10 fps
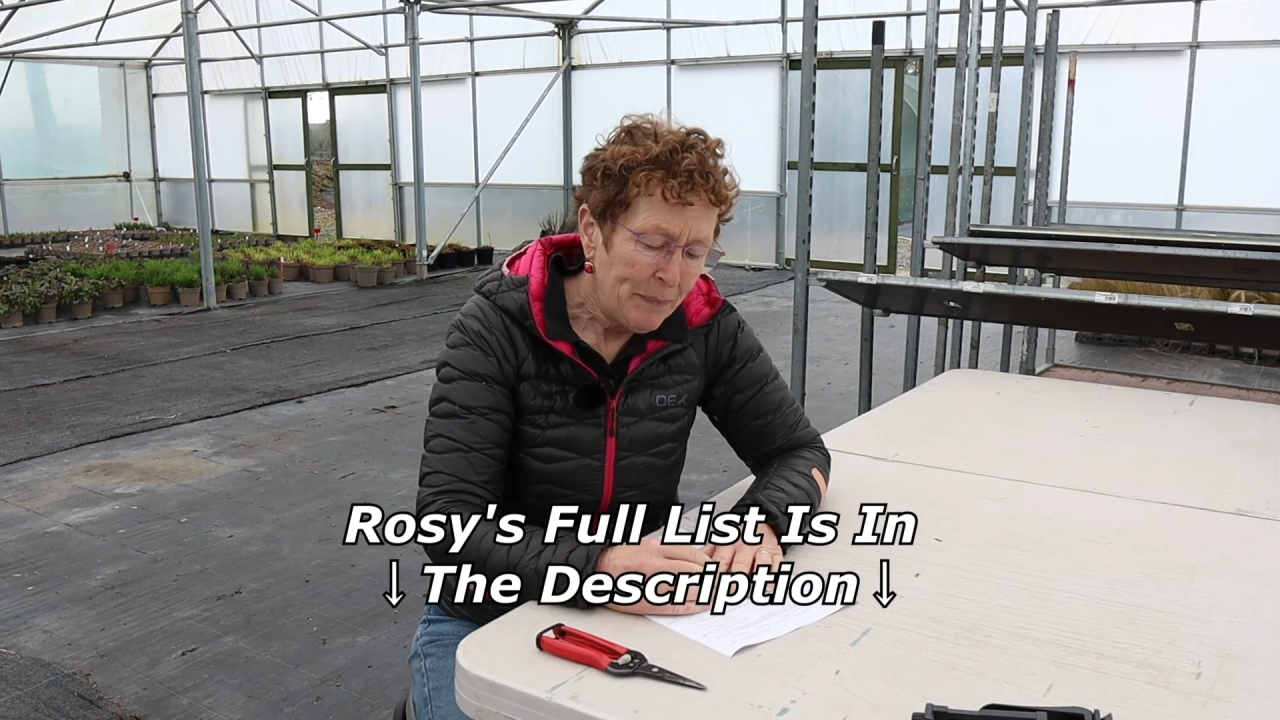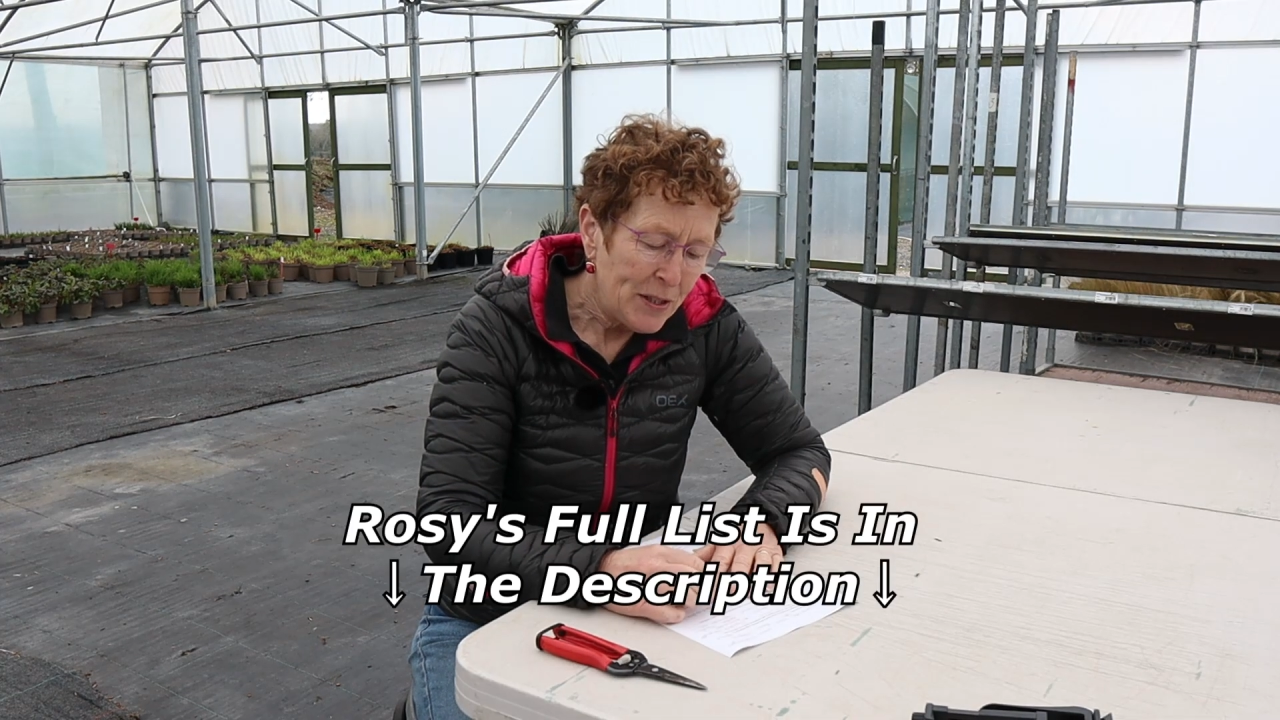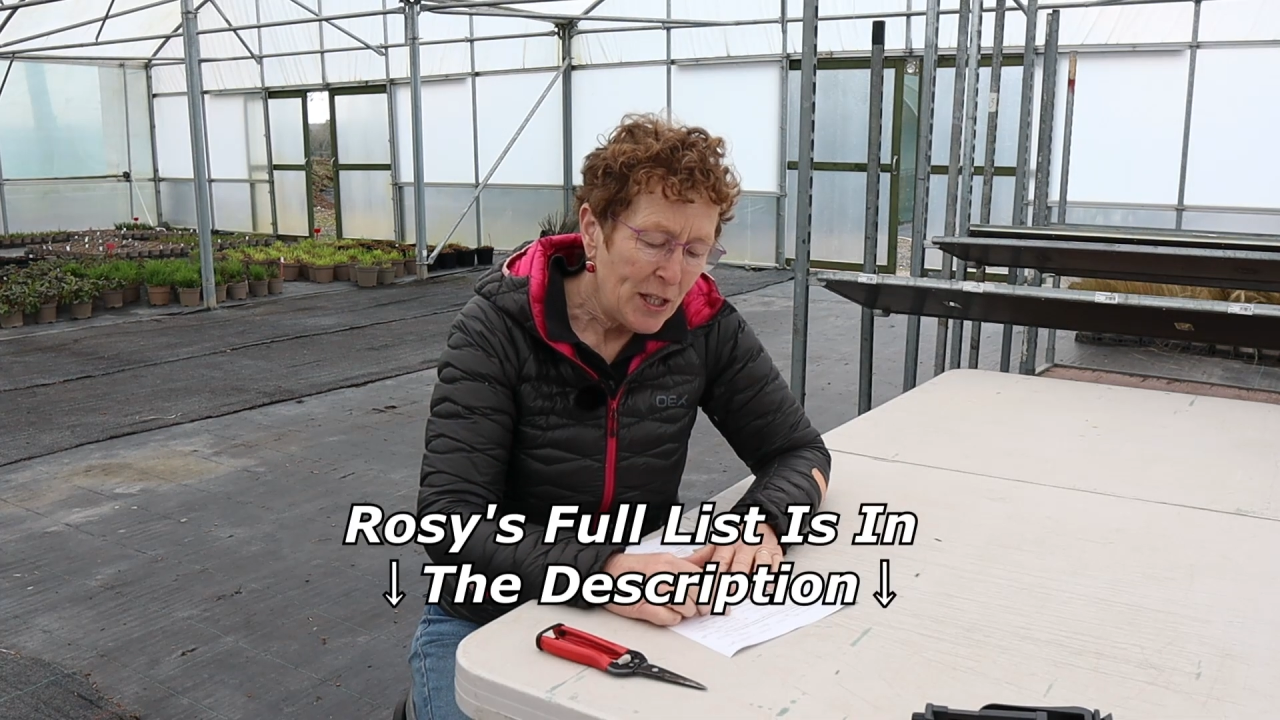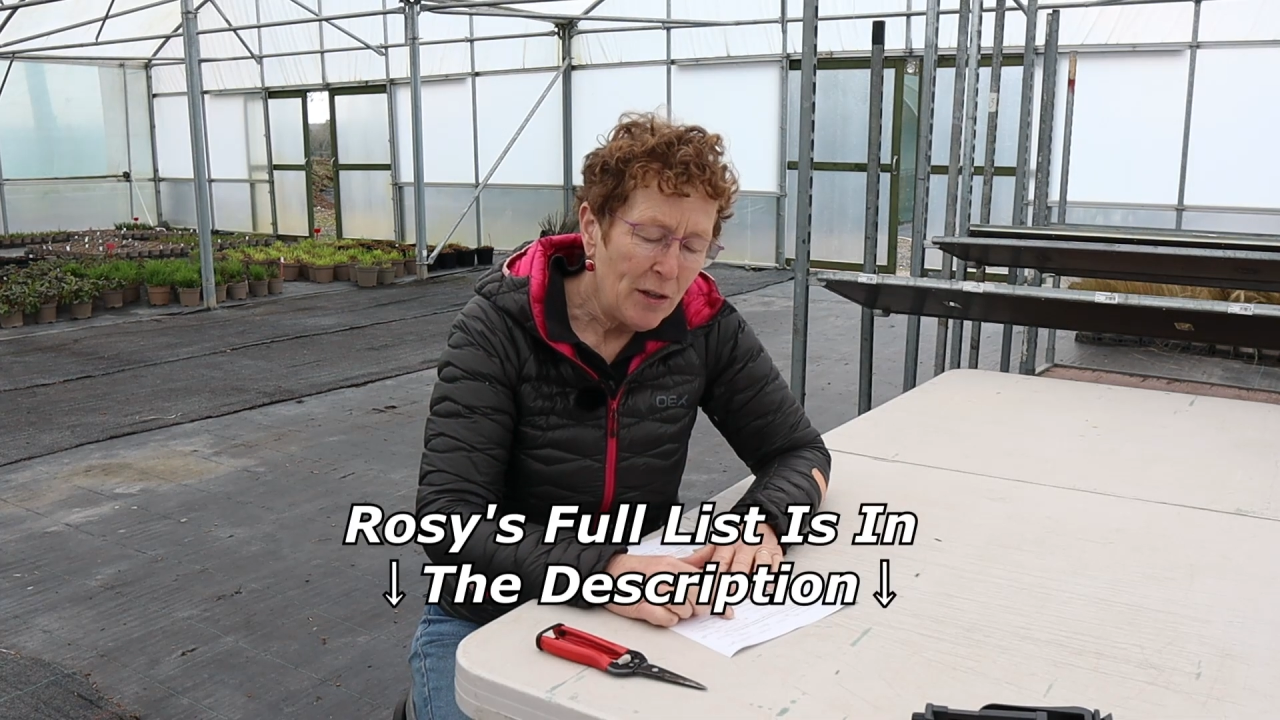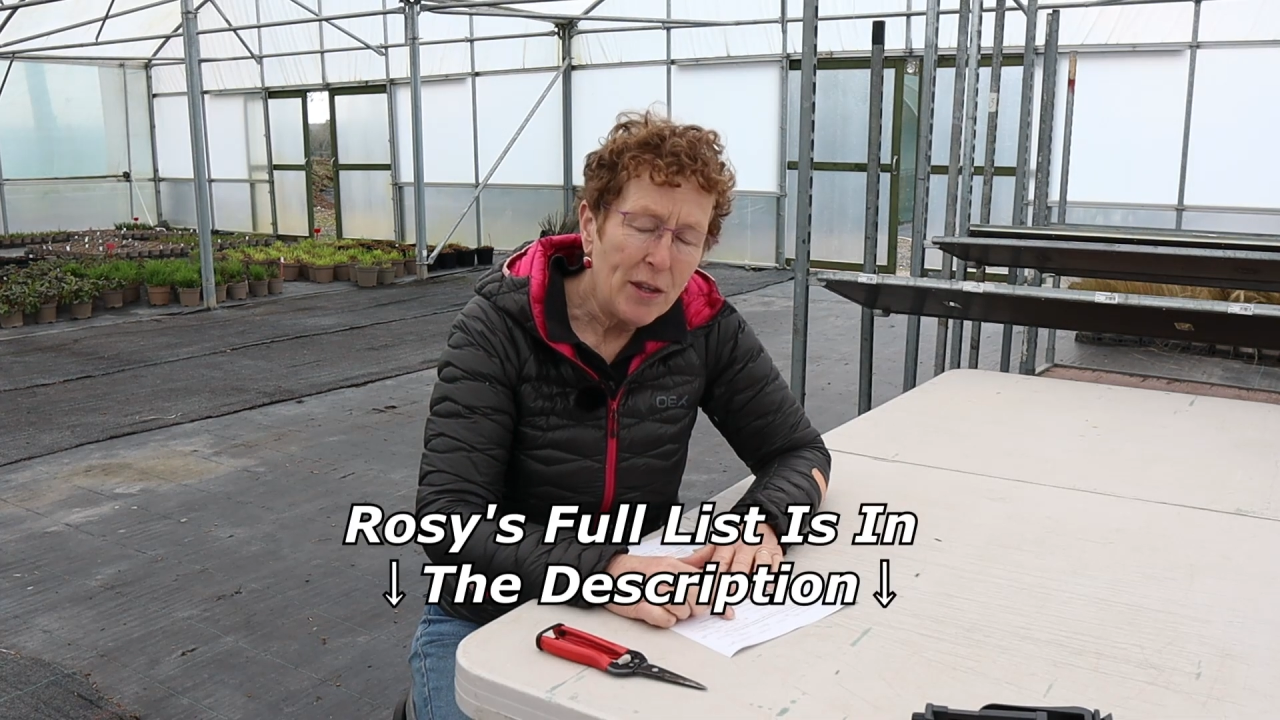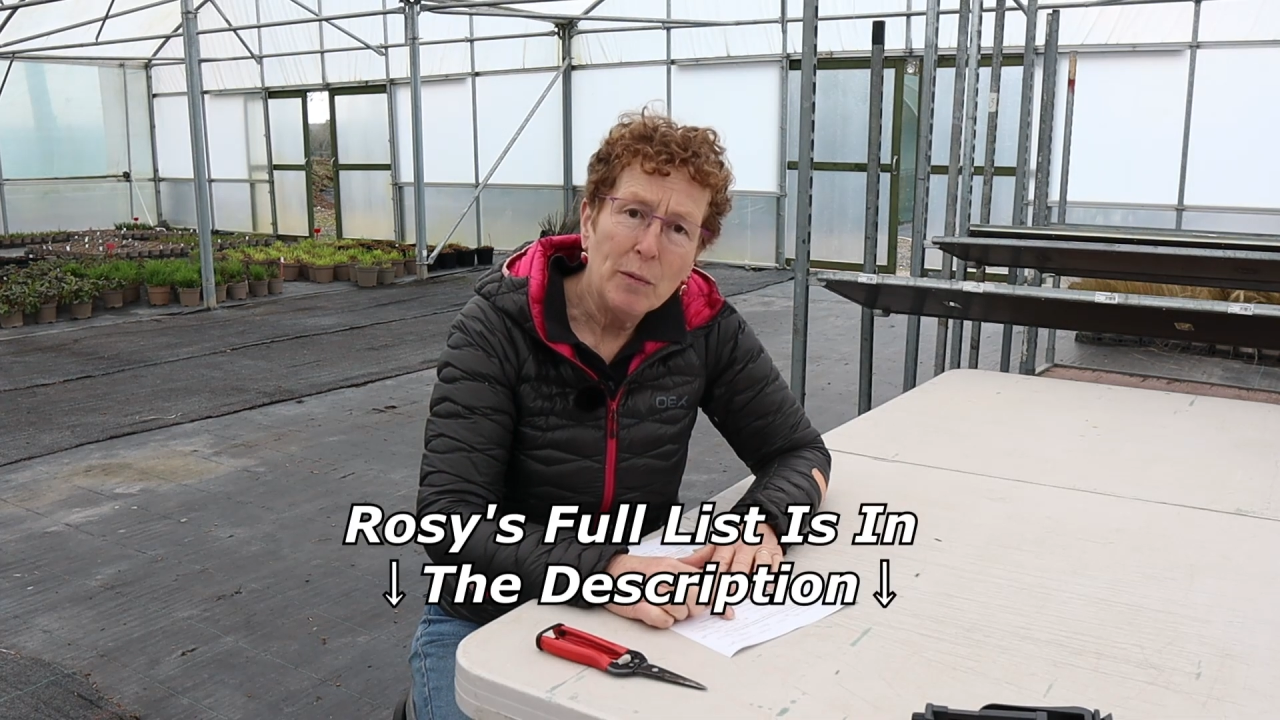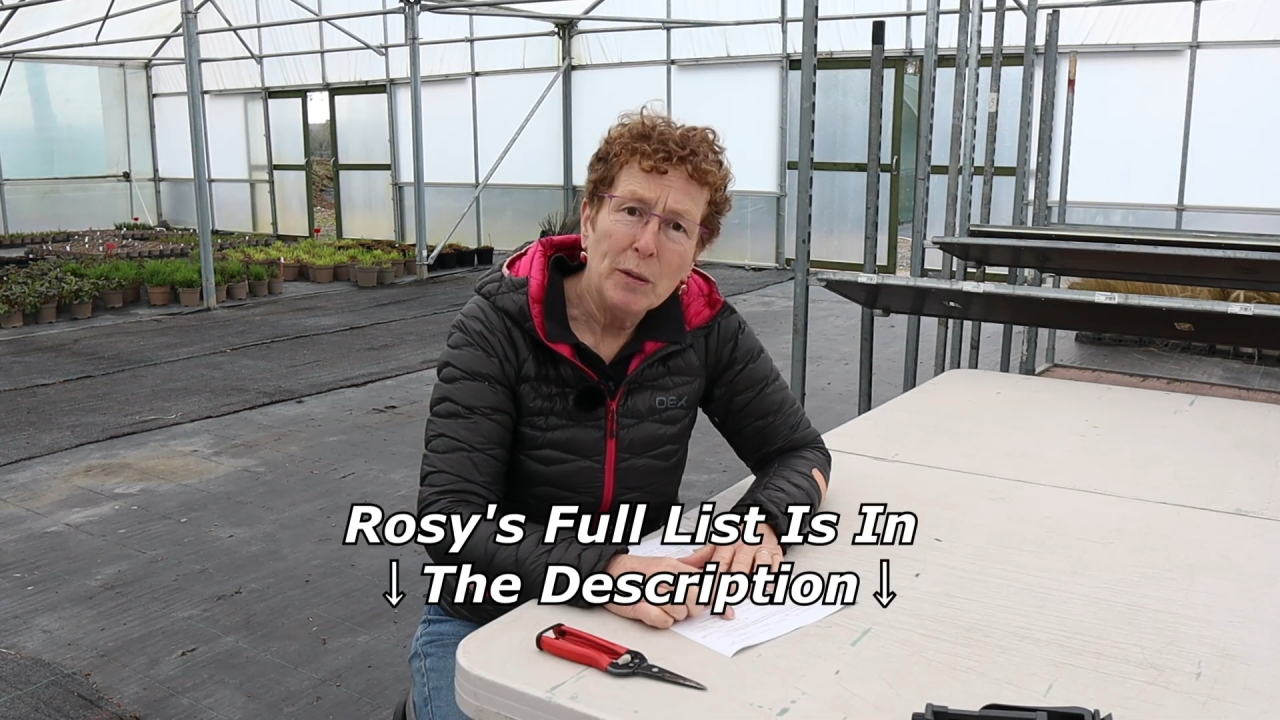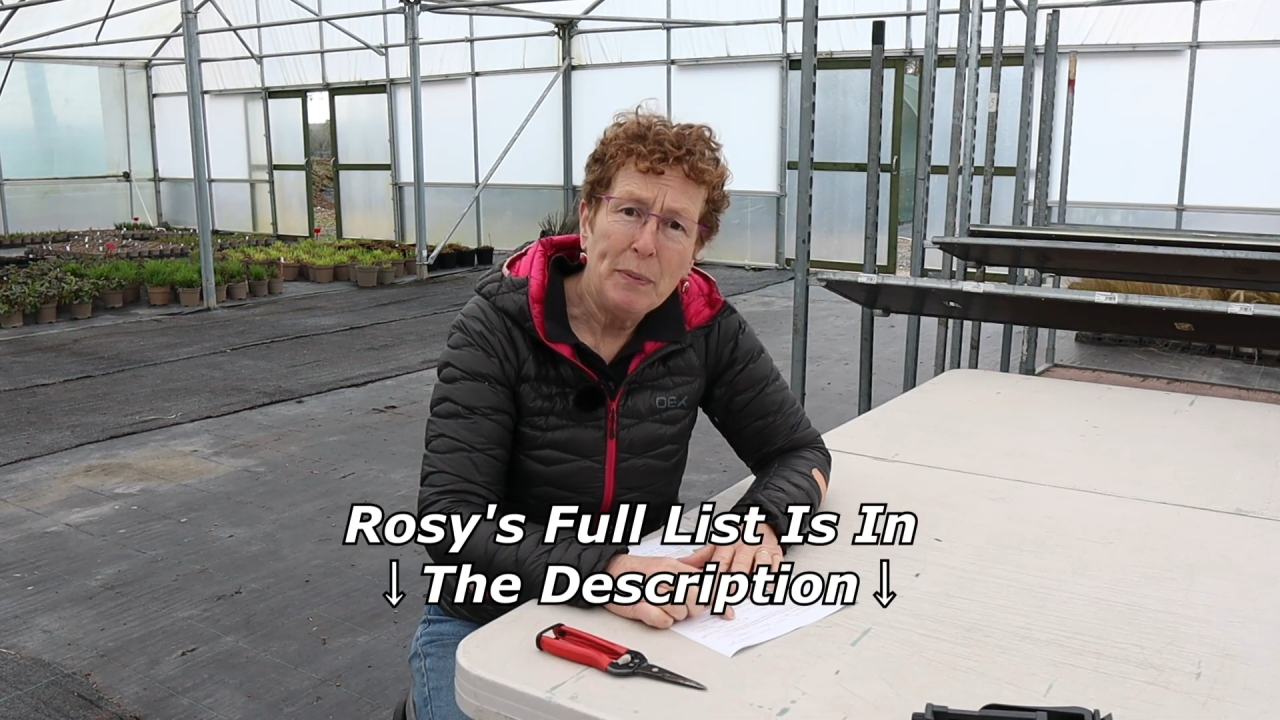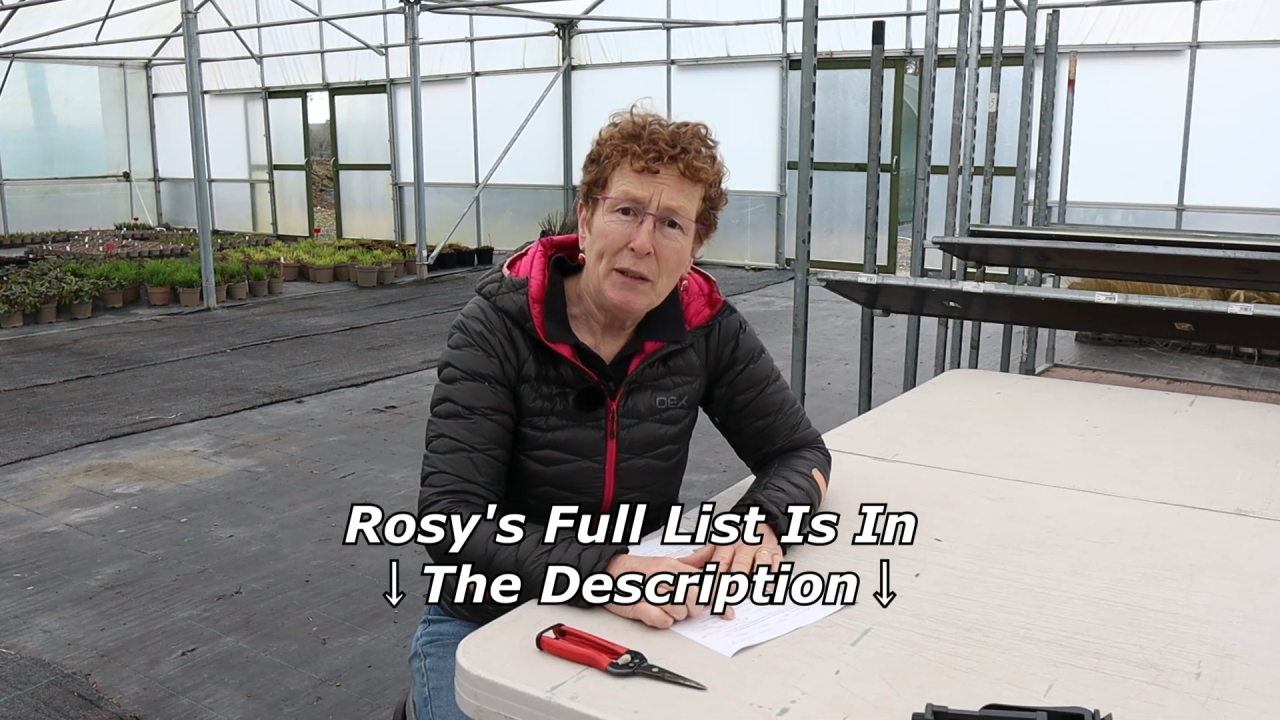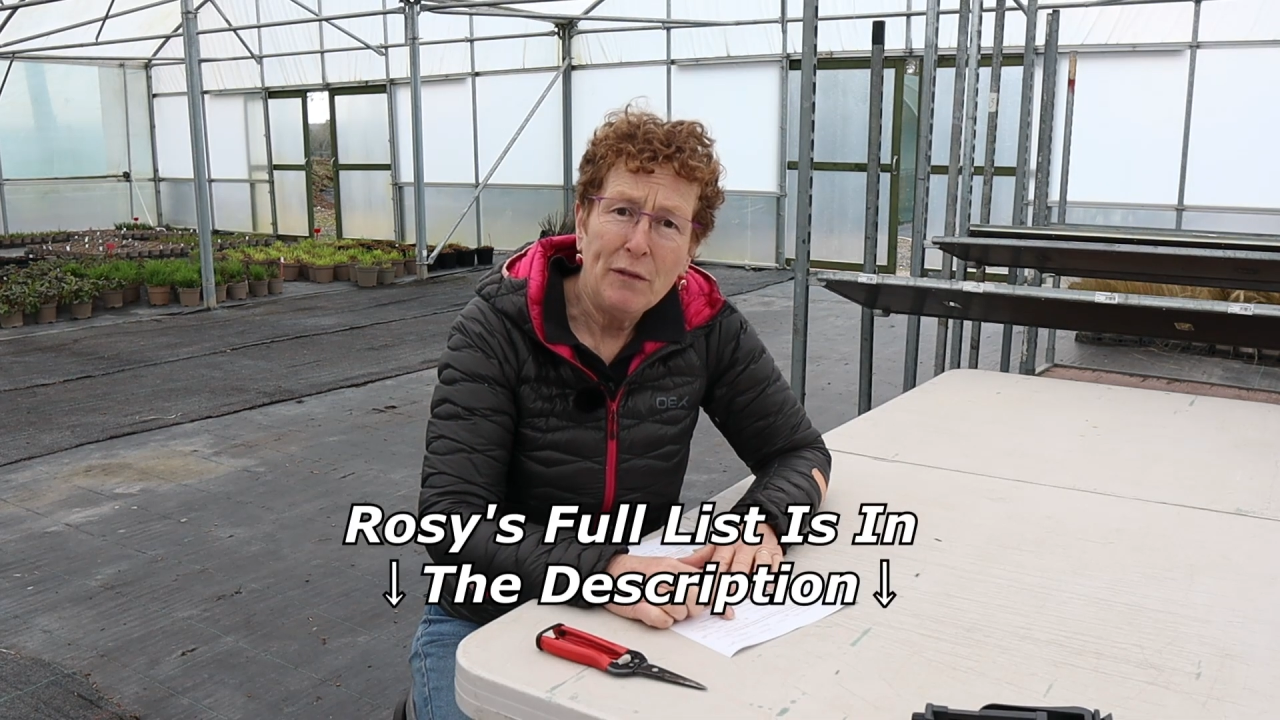So there would be